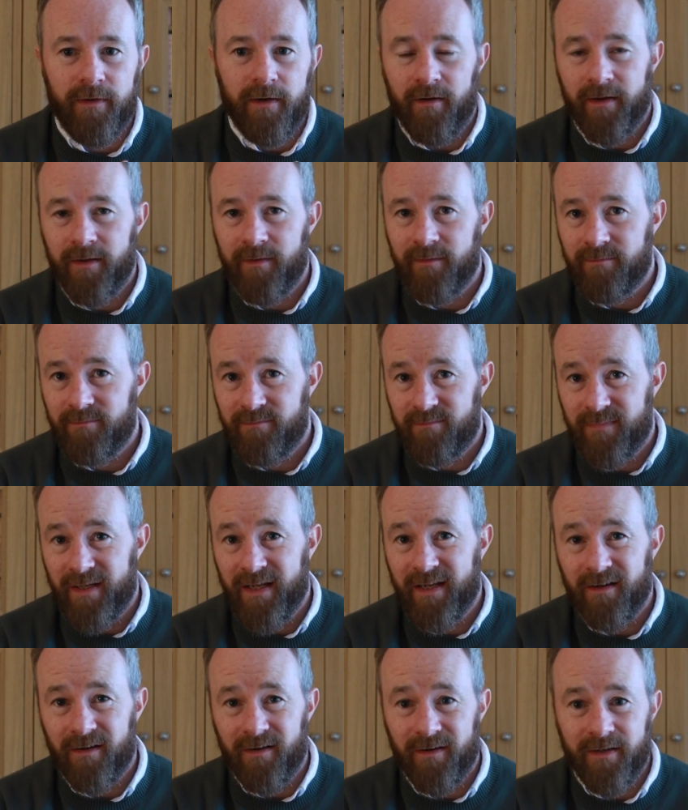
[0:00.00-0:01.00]
I
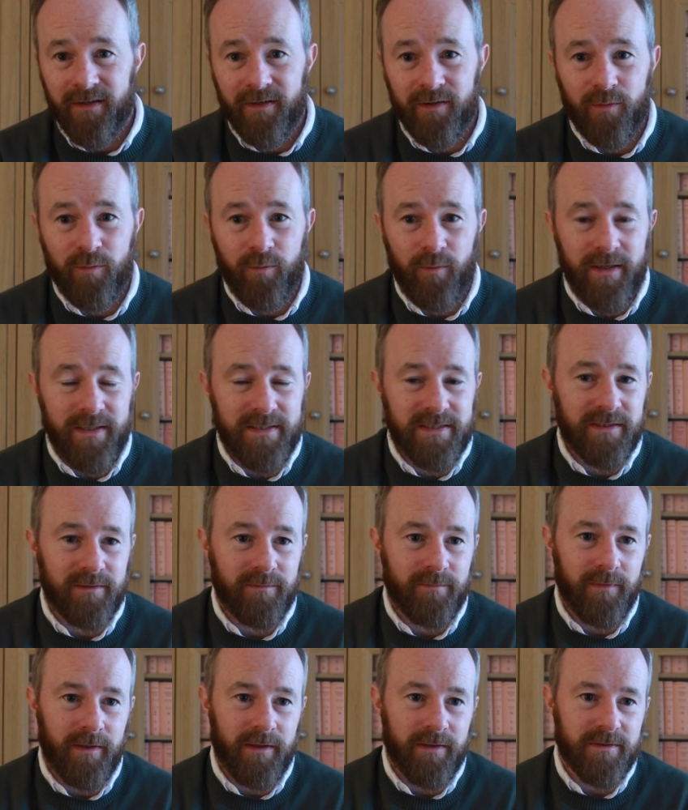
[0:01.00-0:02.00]
think I quizzed
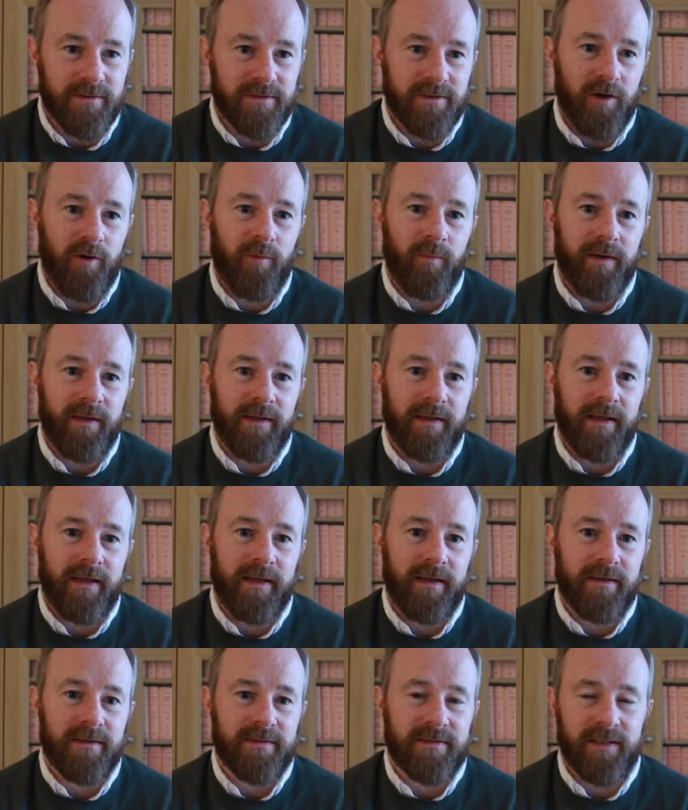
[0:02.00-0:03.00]
them on so many
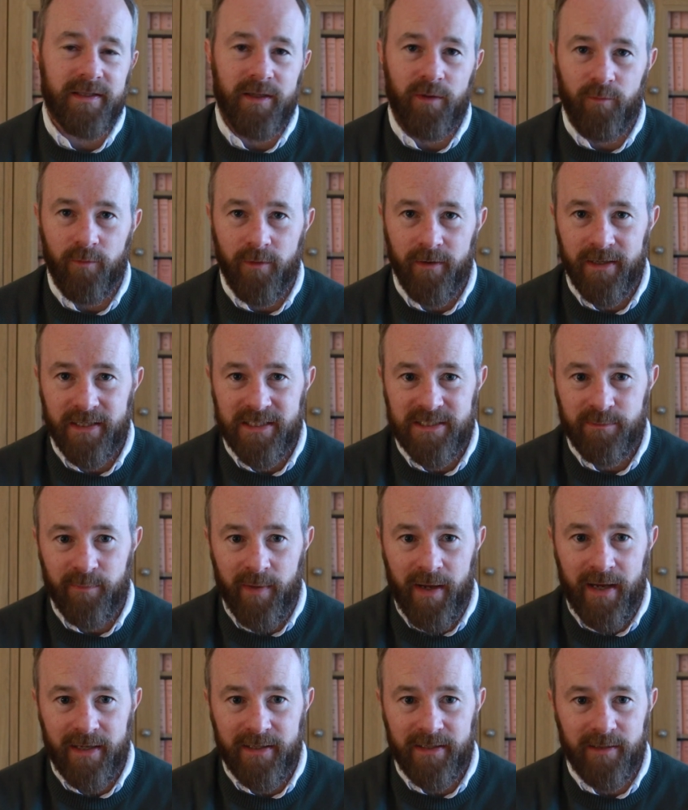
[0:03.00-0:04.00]
things that they weren't
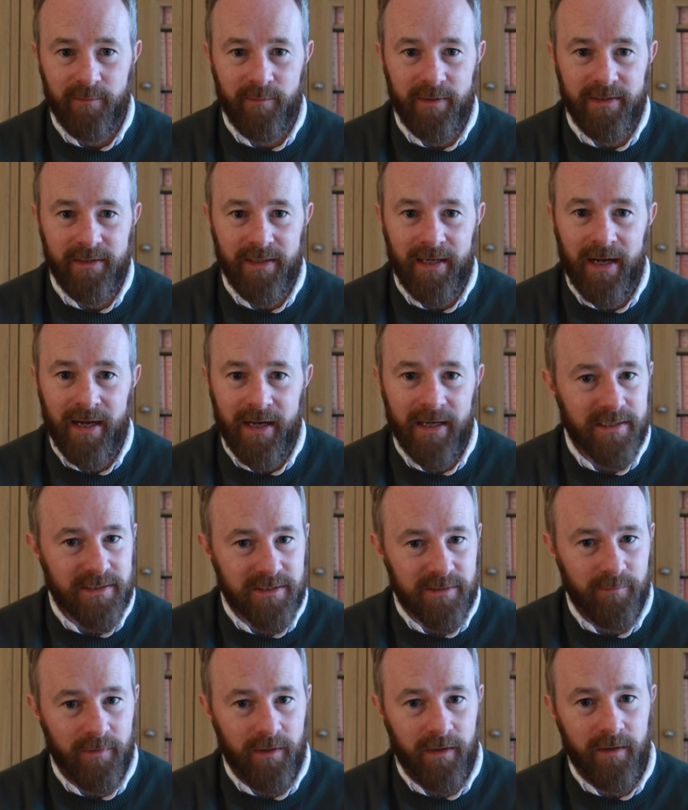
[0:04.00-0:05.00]
expecting me to ask
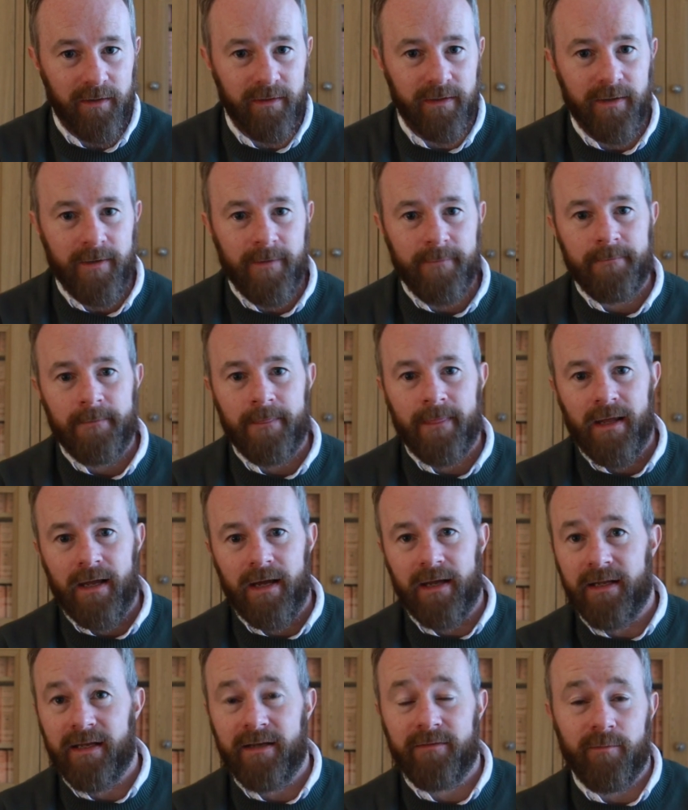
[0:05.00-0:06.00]
them on,
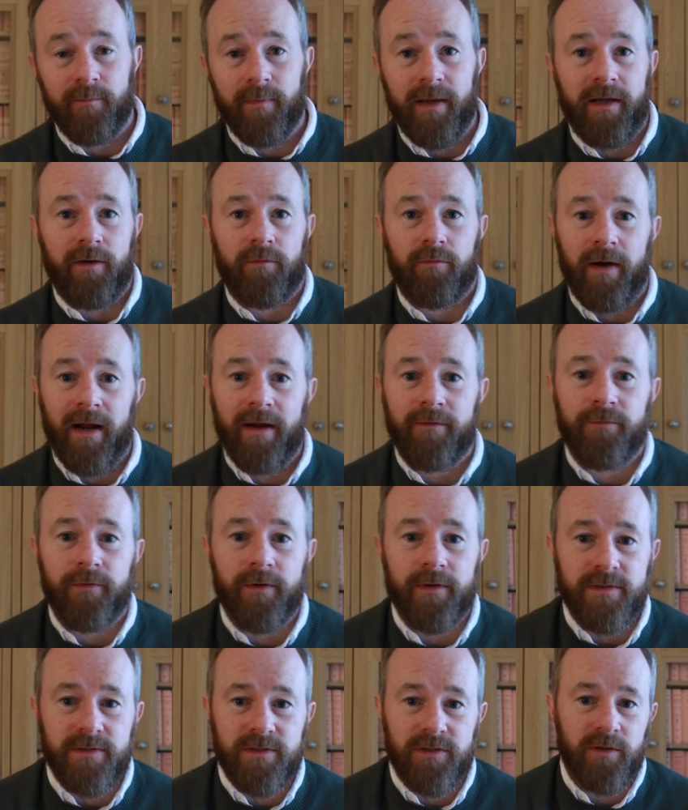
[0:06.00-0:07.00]
and even made
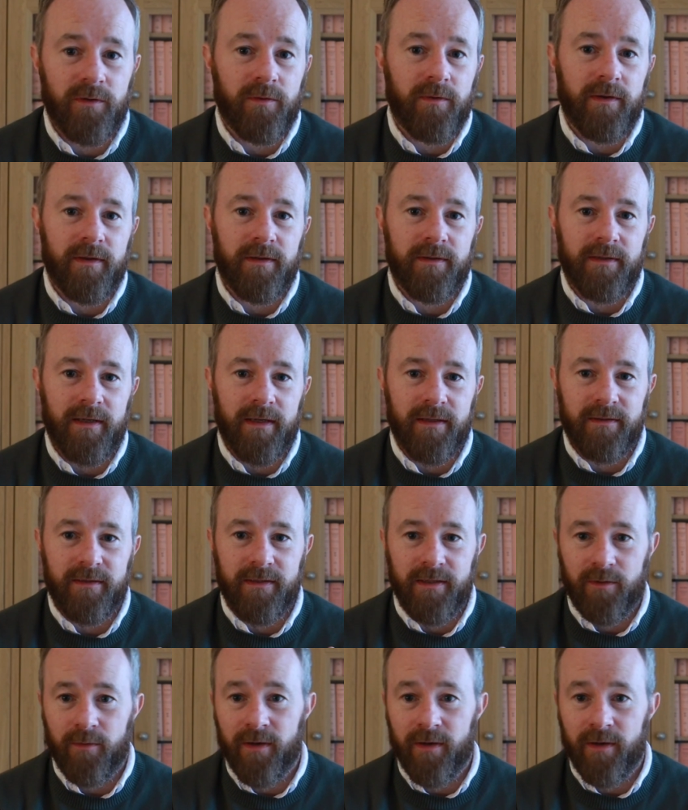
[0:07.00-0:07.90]
reference to it that the